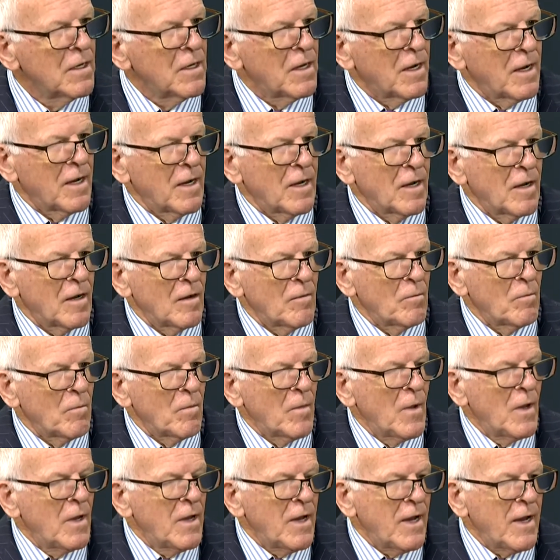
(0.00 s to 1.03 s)

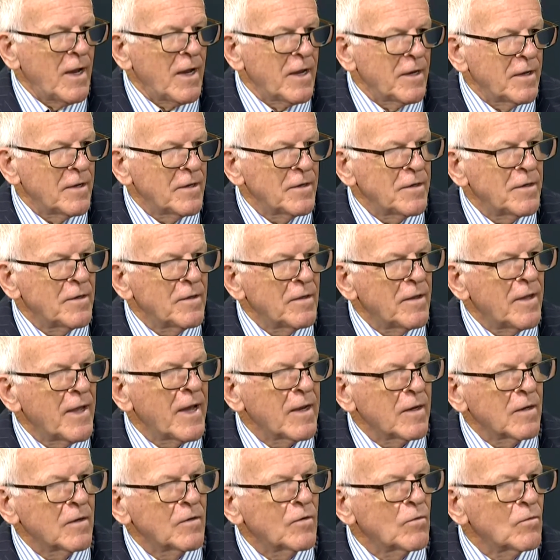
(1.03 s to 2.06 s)
and
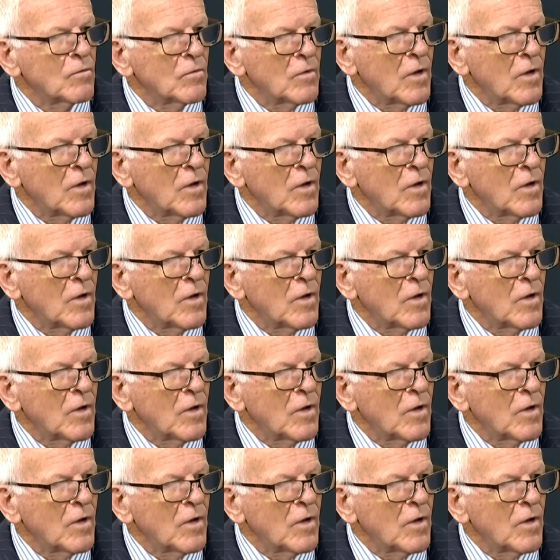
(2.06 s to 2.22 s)
that,